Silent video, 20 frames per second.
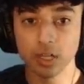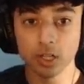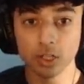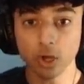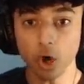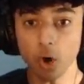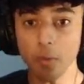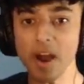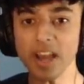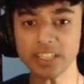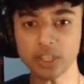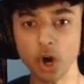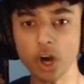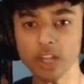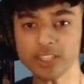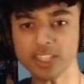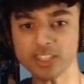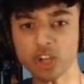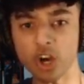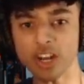Oh my god,
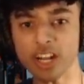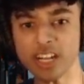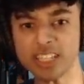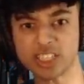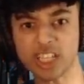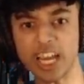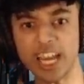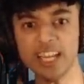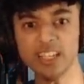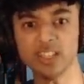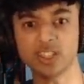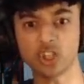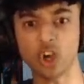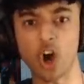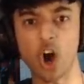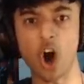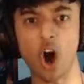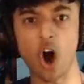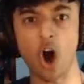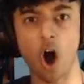she's got a
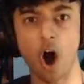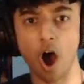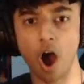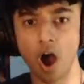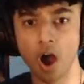chainsaw!